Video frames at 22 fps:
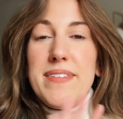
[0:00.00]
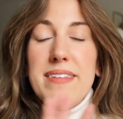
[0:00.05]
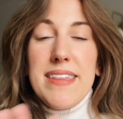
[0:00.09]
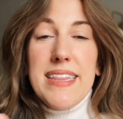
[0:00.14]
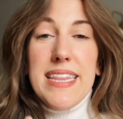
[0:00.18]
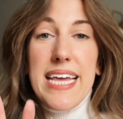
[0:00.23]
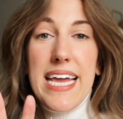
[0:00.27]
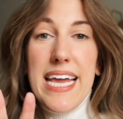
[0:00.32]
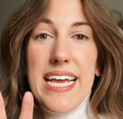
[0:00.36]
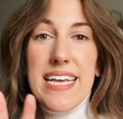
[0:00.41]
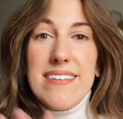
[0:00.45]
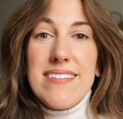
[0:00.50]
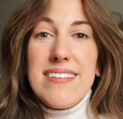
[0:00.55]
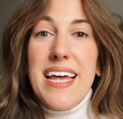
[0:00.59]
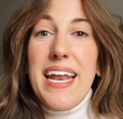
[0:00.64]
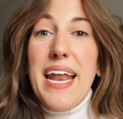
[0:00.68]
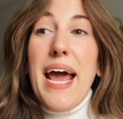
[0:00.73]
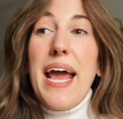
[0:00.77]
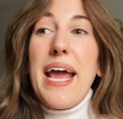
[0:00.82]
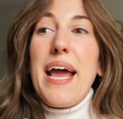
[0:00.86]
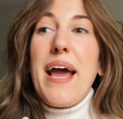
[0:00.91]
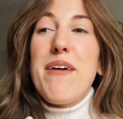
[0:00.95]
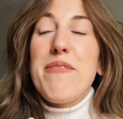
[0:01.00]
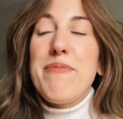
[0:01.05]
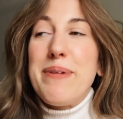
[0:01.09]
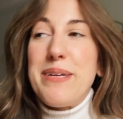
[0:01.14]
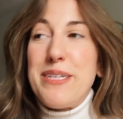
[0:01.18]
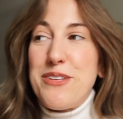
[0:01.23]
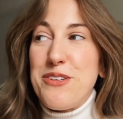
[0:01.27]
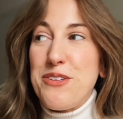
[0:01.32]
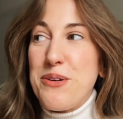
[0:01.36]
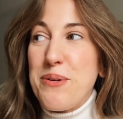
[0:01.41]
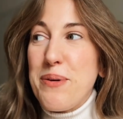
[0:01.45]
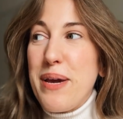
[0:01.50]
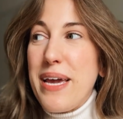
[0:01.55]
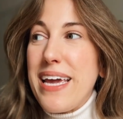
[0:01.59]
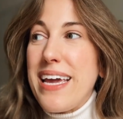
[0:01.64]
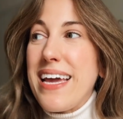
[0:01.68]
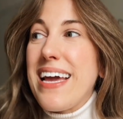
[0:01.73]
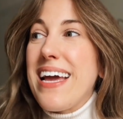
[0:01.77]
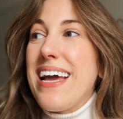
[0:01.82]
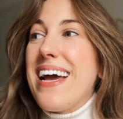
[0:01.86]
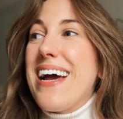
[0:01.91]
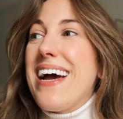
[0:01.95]
and things that I have been
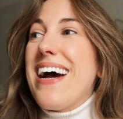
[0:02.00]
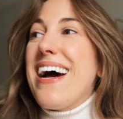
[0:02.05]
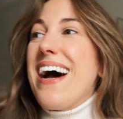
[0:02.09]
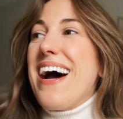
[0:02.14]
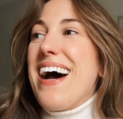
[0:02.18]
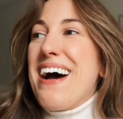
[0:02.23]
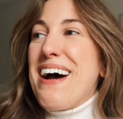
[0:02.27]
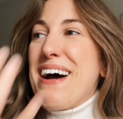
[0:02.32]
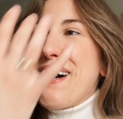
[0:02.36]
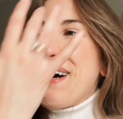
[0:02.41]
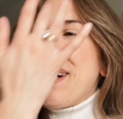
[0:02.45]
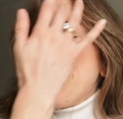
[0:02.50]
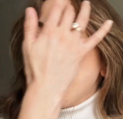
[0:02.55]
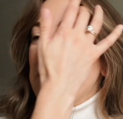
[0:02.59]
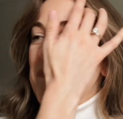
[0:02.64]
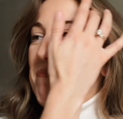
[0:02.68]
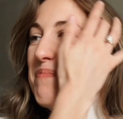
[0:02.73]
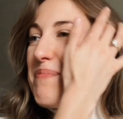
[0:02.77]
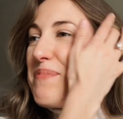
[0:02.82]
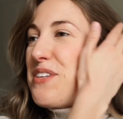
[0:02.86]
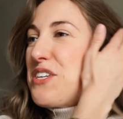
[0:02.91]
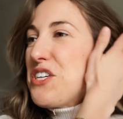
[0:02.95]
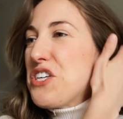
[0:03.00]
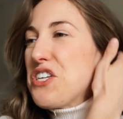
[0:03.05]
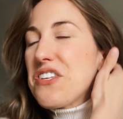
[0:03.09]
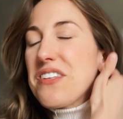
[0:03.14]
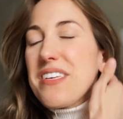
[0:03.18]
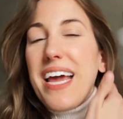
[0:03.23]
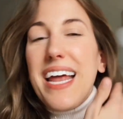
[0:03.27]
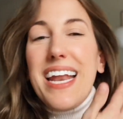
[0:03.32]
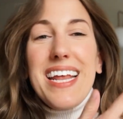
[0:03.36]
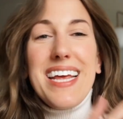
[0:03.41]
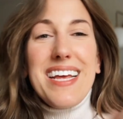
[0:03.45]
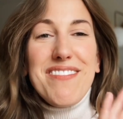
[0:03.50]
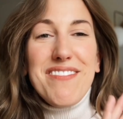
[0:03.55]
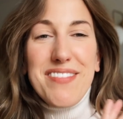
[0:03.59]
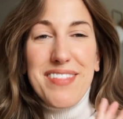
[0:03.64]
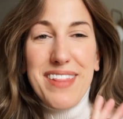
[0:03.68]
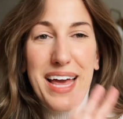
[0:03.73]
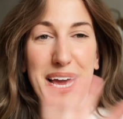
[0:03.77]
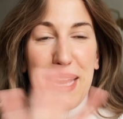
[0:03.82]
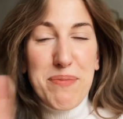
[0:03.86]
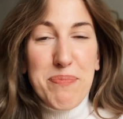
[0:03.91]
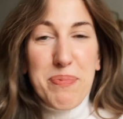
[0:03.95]
doing to just kind
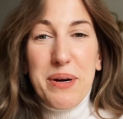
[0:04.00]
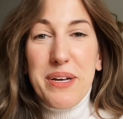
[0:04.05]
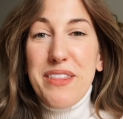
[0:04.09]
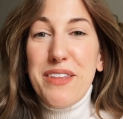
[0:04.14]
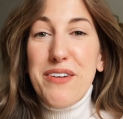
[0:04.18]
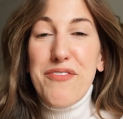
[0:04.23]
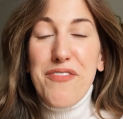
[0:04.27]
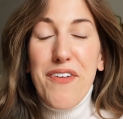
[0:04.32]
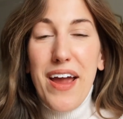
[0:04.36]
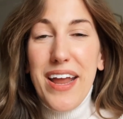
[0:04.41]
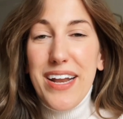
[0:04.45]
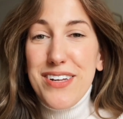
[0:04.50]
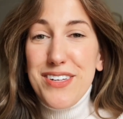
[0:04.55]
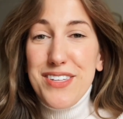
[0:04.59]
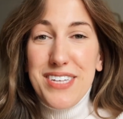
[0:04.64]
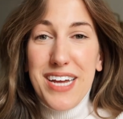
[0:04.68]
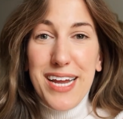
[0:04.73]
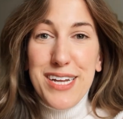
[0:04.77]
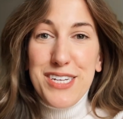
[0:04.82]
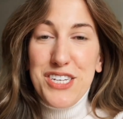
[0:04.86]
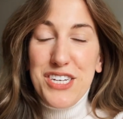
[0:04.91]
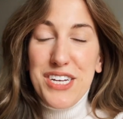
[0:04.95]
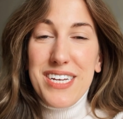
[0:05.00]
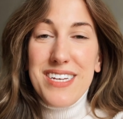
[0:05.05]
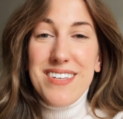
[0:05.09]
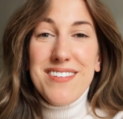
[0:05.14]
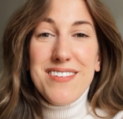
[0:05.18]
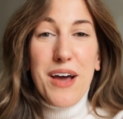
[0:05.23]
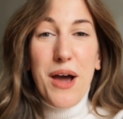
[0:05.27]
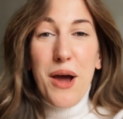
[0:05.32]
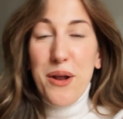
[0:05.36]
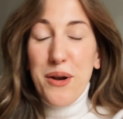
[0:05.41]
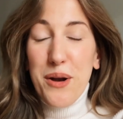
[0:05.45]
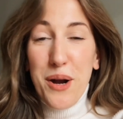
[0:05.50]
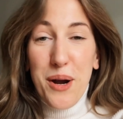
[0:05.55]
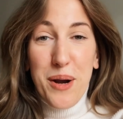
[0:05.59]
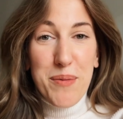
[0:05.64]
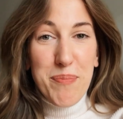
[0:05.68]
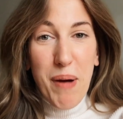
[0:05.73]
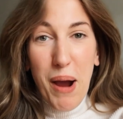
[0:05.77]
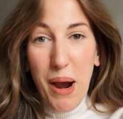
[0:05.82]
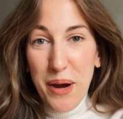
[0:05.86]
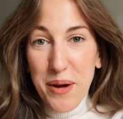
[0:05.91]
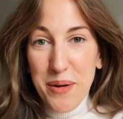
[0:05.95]
of put the final touches on our
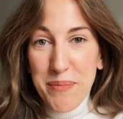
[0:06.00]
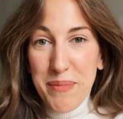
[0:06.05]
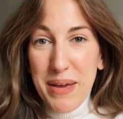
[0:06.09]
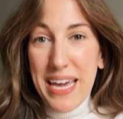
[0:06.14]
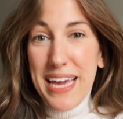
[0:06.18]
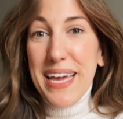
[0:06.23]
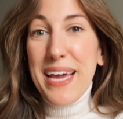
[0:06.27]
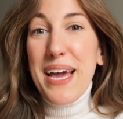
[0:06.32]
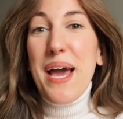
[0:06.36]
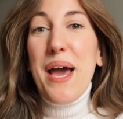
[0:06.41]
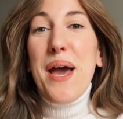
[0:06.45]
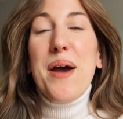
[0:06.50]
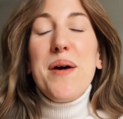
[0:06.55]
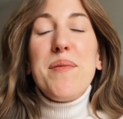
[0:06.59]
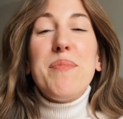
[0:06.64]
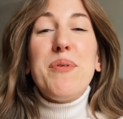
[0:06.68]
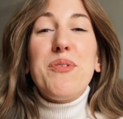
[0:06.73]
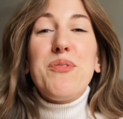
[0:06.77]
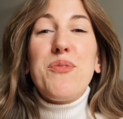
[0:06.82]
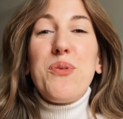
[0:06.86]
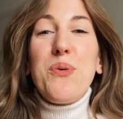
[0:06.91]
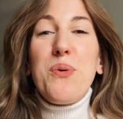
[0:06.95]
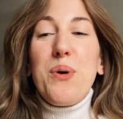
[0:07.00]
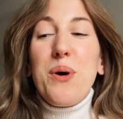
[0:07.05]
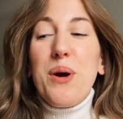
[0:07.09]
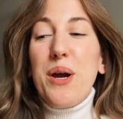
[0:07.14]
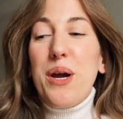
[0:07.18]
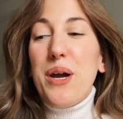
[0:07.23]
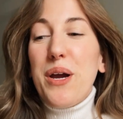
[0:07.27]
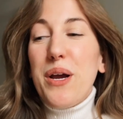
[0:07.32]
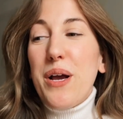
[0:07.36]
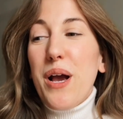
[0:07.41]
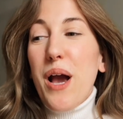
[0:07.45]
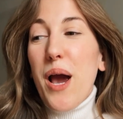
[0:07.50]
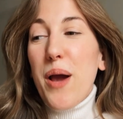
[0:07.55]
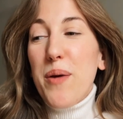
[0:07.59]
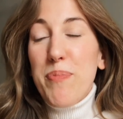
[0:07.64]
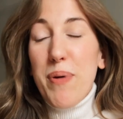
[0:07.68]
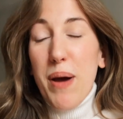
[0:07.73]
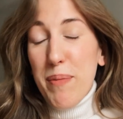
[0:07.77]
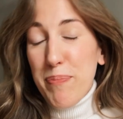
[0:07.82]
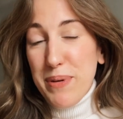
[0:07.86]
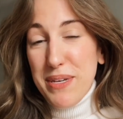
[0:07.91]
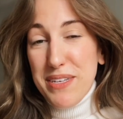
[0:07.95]
apartment before our
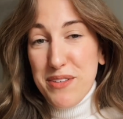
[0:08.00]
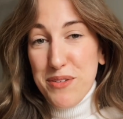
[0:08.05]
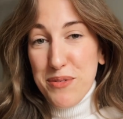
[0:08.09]
puppy's